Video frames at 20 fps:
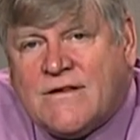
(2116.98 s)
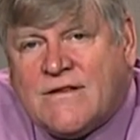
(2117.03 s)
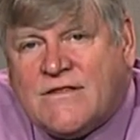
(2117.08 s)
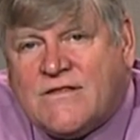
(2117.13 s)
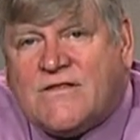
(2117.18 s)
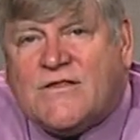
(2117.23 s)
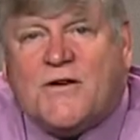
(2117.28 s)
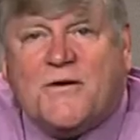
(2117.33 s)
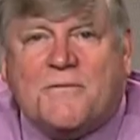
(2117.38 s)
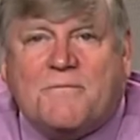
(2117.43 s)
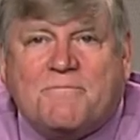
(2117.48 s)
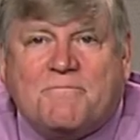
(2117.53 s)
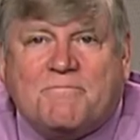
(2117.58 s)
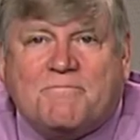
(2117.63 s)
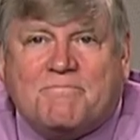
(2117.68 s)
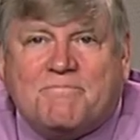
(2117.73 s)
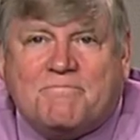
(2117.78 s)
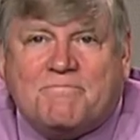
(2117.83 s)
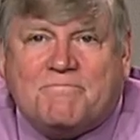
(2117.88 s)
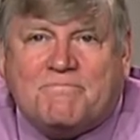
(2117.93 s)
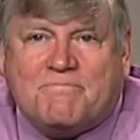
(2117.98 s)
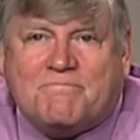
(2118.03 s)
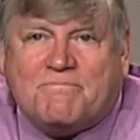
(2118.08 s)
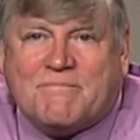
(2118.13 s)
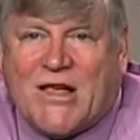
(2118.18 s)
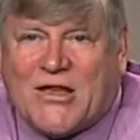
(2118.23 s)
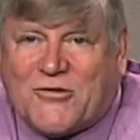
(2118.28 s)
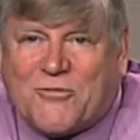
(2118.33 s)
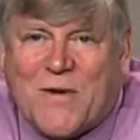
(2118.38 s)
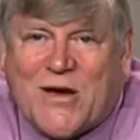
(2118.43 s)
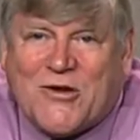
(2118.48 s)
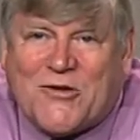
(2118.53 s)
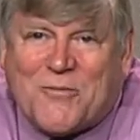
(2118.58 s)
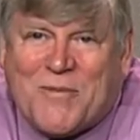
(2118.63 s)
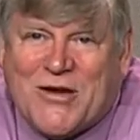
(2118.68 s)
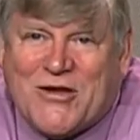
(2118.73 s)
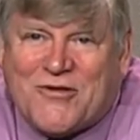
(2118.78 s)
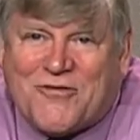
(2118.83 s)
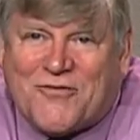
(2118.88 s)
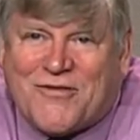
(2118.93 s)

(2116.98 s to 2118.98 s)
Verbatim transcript: So that's my speech